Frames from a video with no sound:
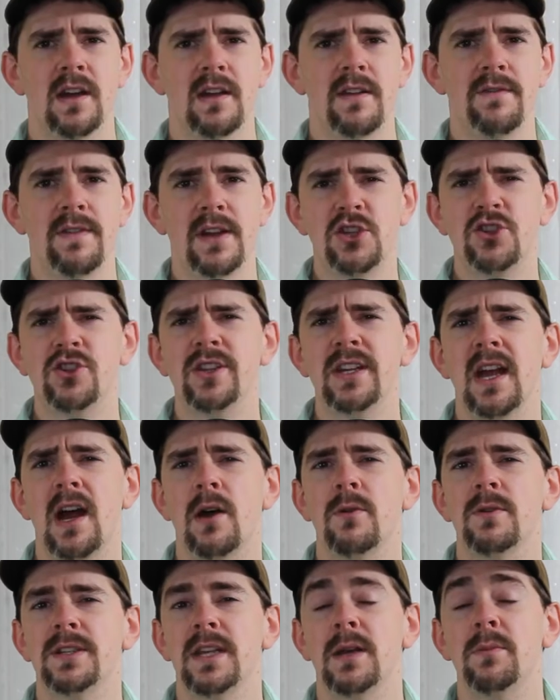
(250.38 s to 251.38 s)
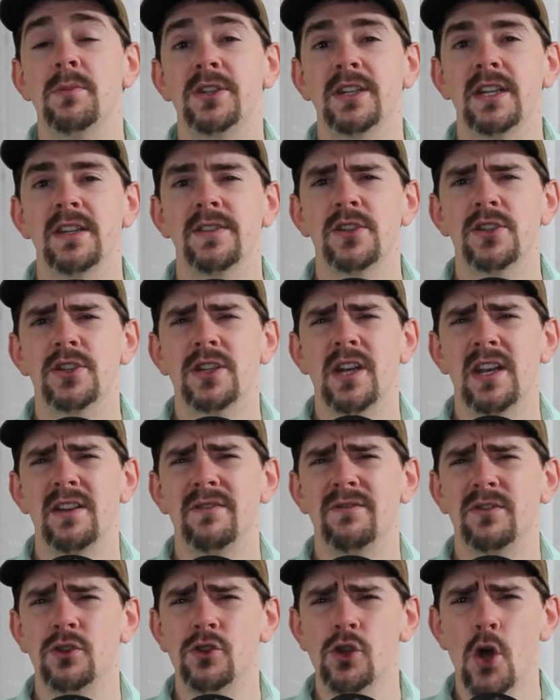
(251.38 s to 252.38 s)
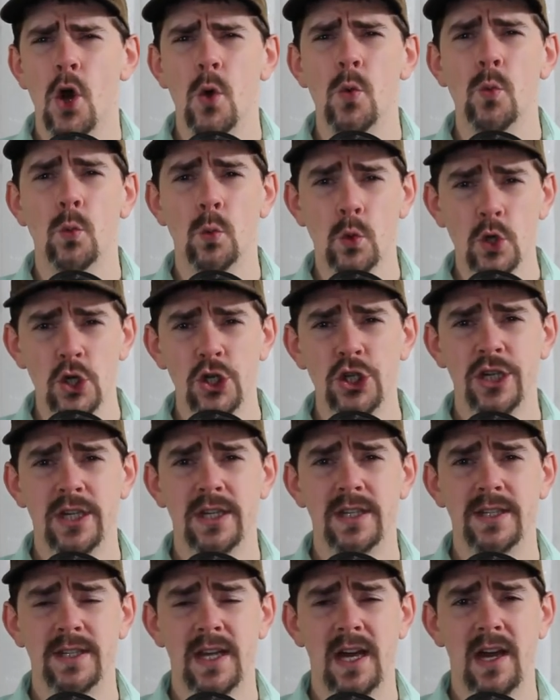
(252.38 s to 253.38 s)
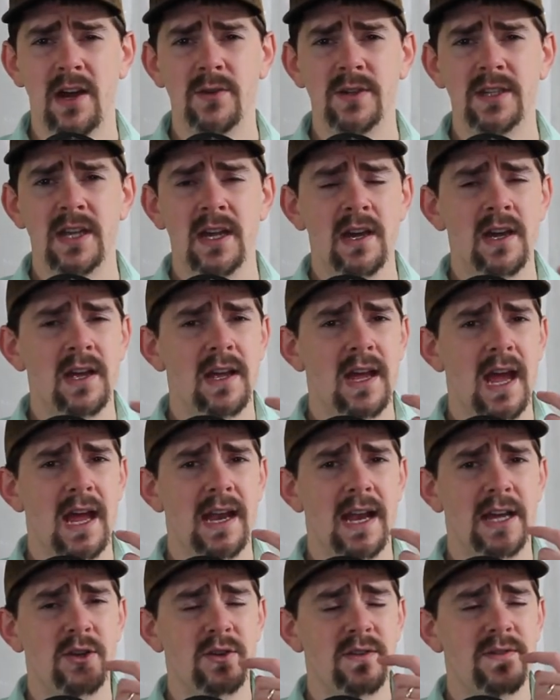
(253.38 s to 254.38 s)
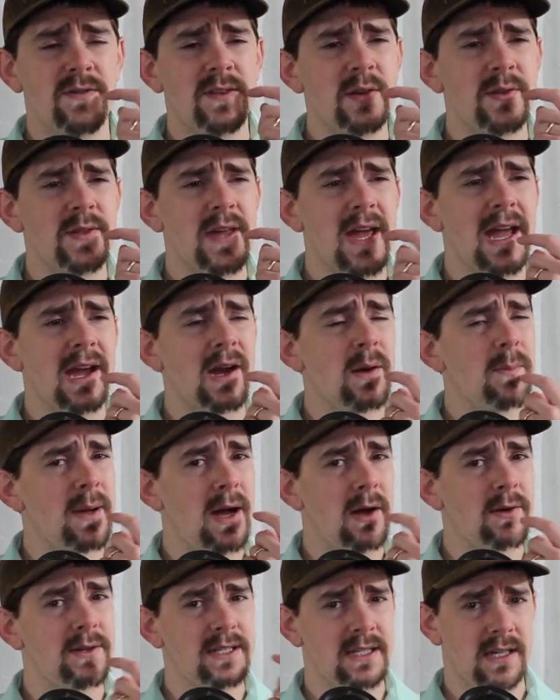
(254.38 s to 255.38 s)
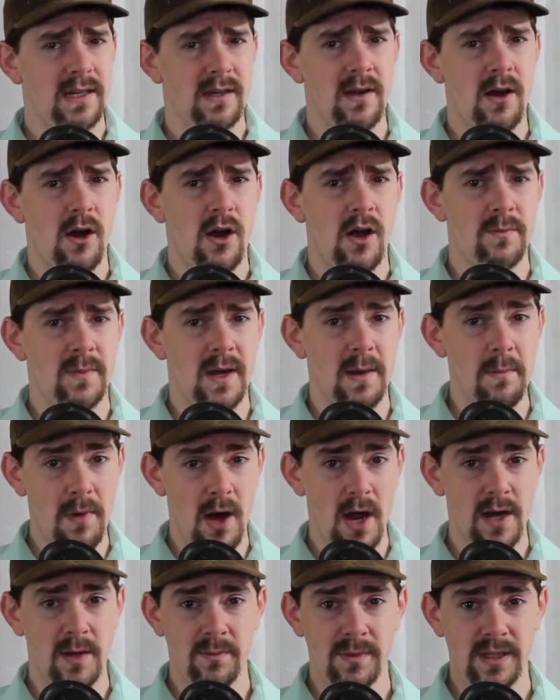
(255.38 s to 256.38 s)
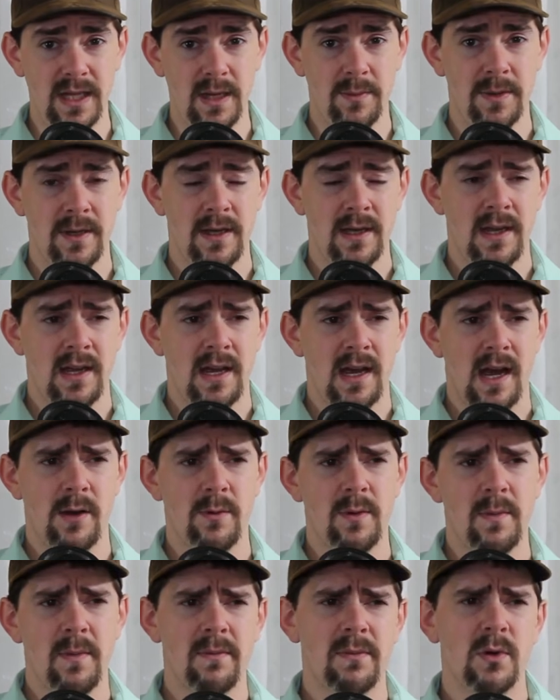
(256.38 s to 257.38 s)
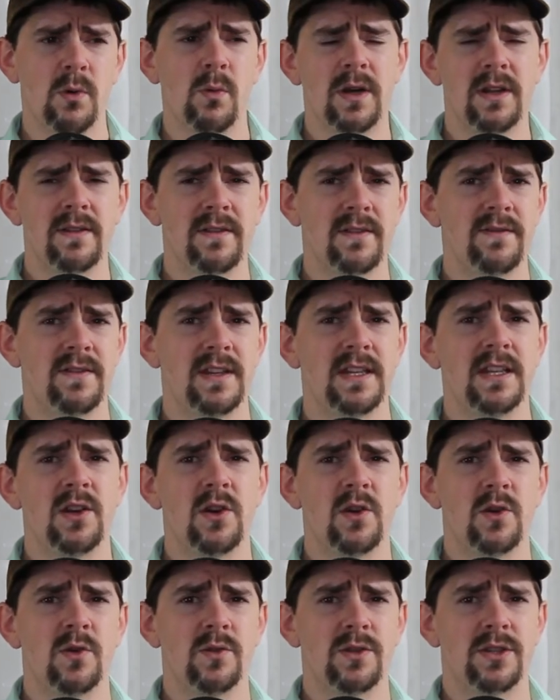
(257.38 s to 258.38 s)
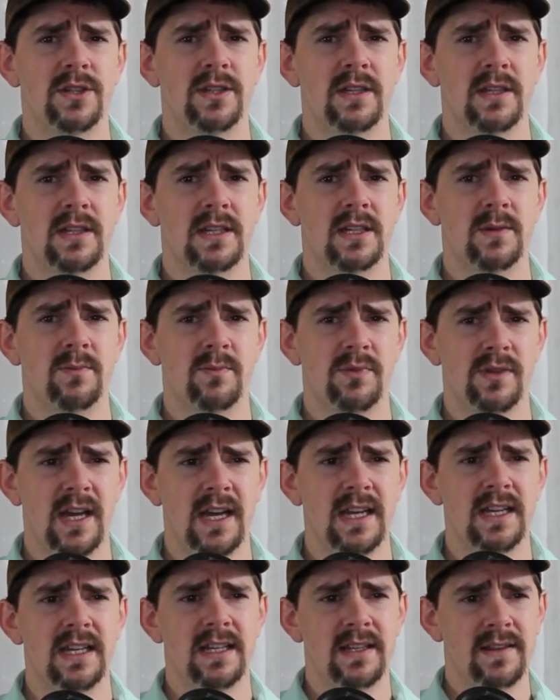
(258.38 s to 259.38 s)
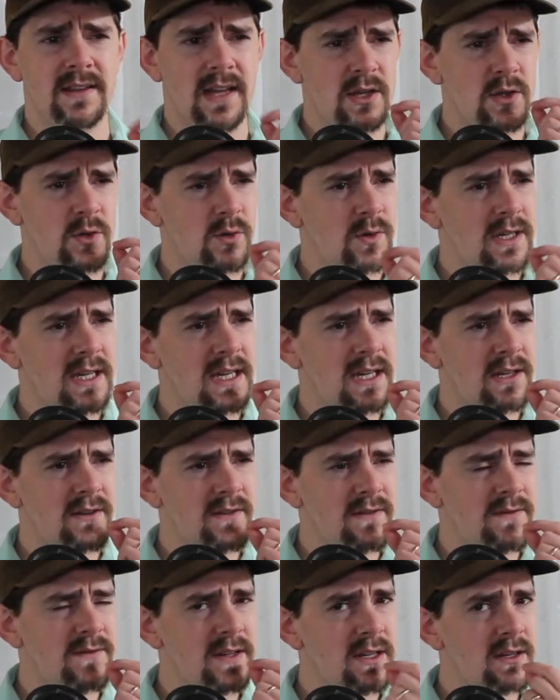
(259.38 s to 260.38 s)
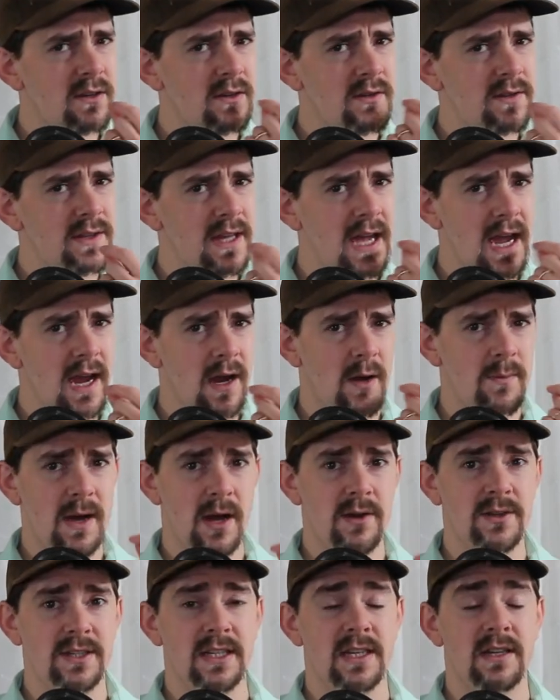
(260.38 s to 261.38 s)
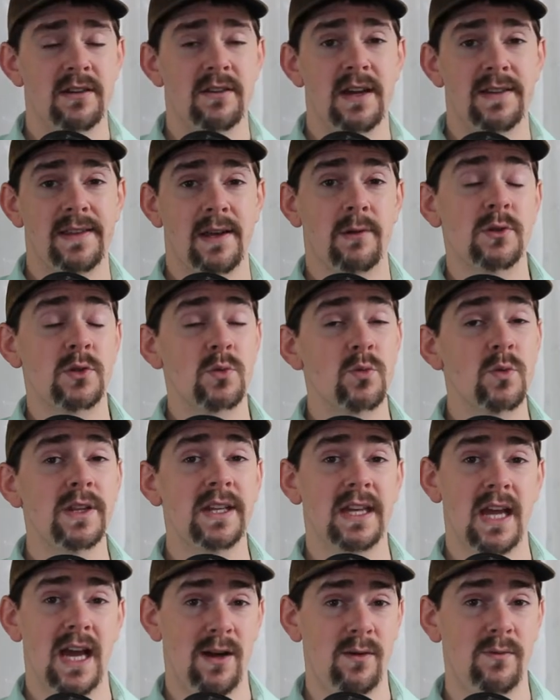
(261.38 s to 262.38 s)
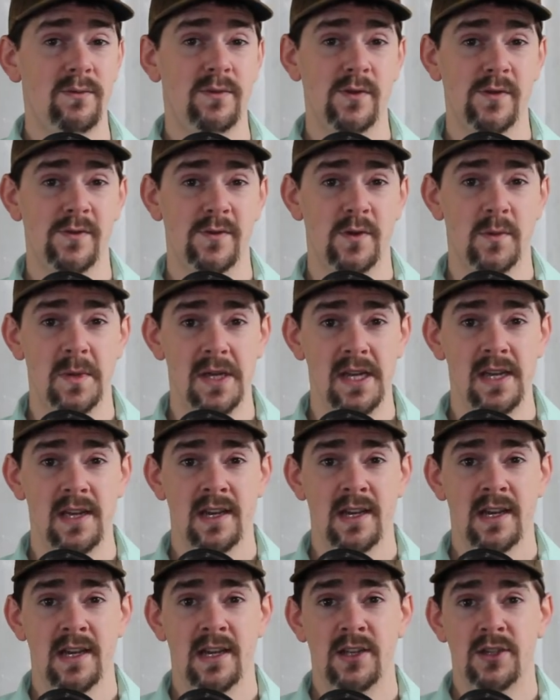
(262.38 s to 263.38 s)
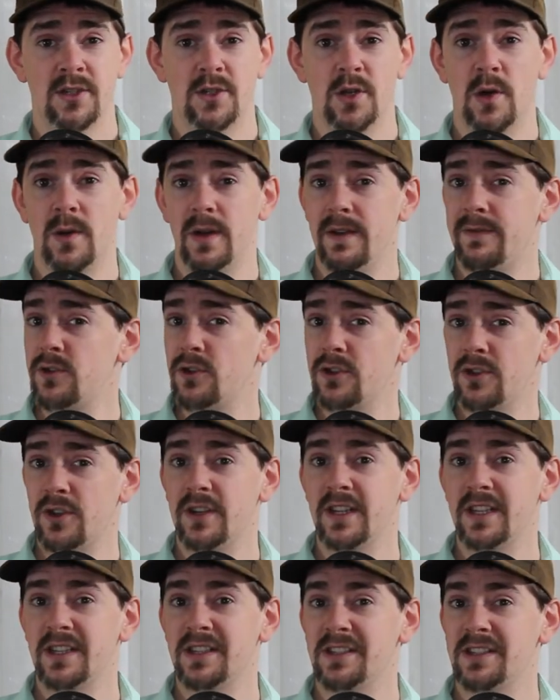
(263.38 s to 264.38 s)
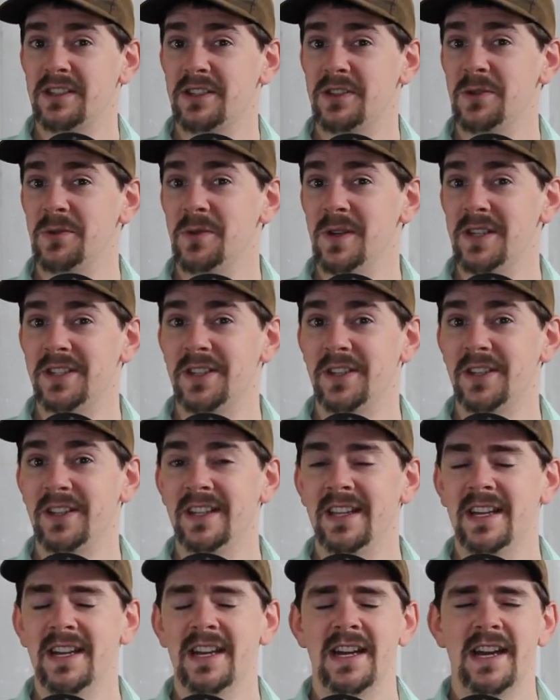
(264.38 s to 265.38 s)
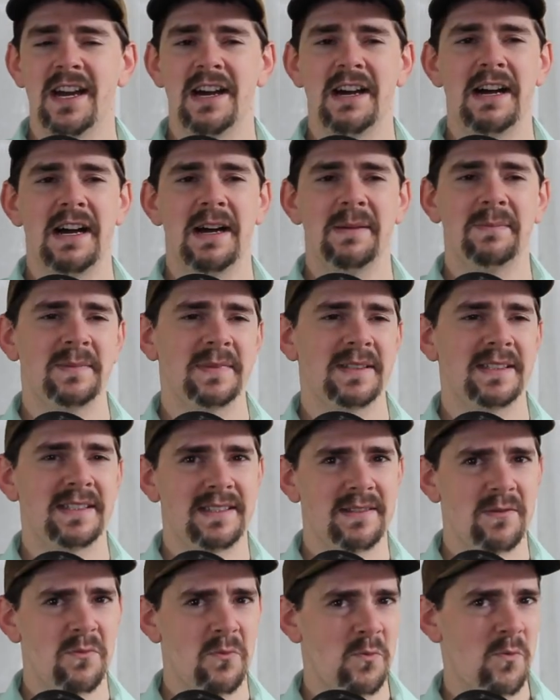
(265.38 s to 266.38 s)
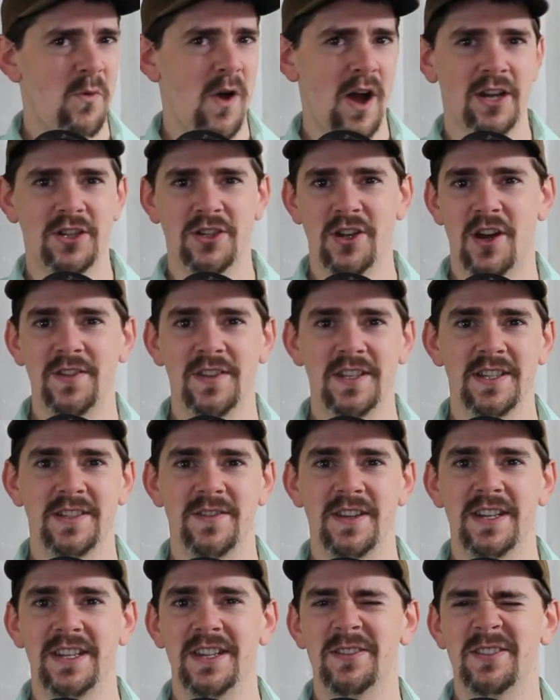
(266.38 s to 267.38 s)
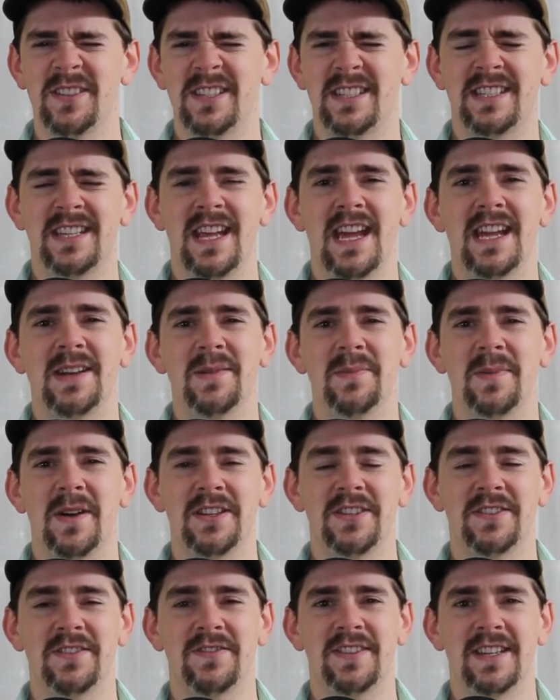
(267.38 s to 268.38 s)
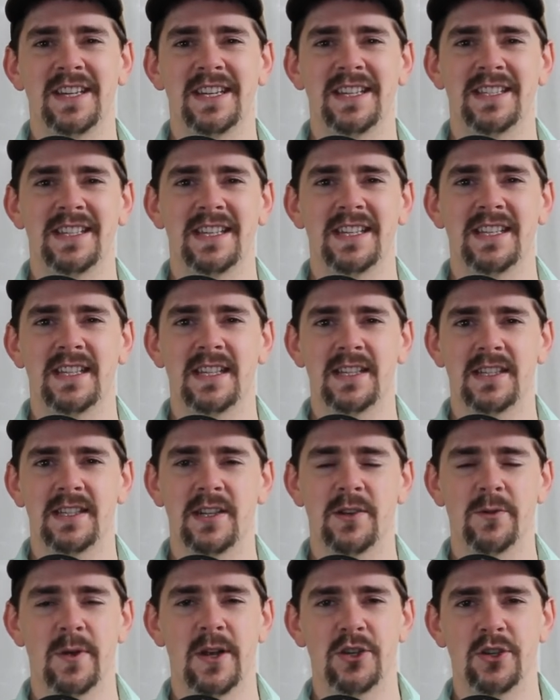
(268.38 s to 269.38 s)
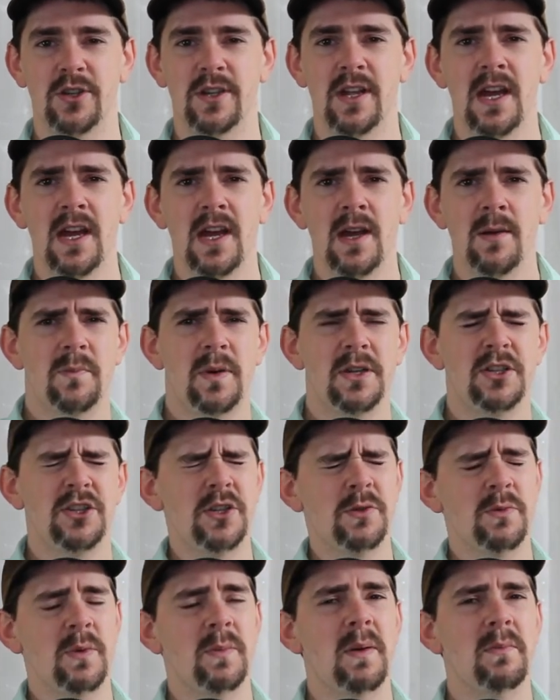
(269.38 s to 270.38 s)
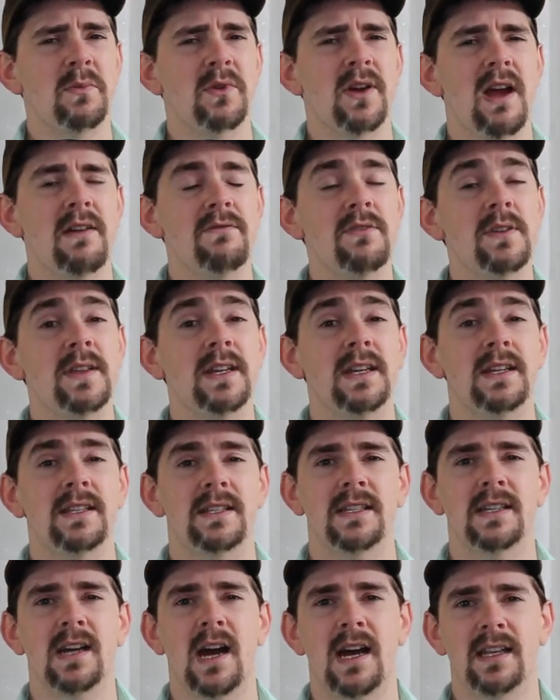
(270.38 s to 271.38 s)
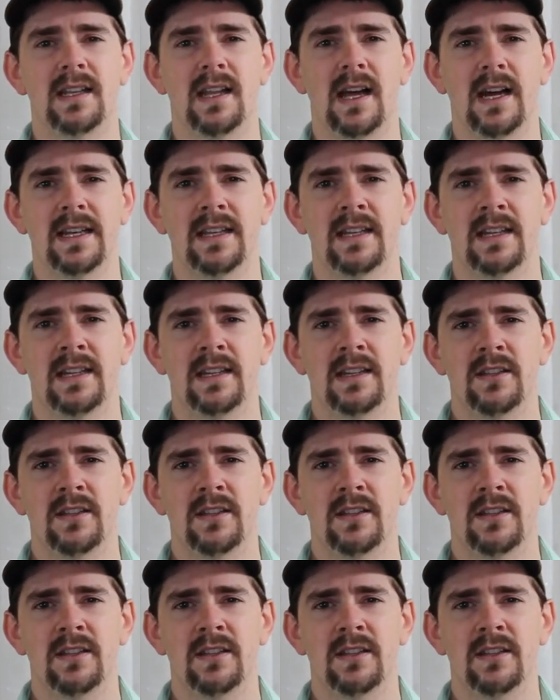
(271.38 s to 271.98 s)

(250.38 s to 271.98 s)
Eventually, I was able to get this kind of low whooshing sound, and I could feel the air bouncing on my bottom lip. I remember one of the videos explaining that he could feel the air bouncing here, and that was really helpful for me. So if you're learning to whistle, watch all these videos, take a bunch of things into consideration. But just remember, everything is a guideline.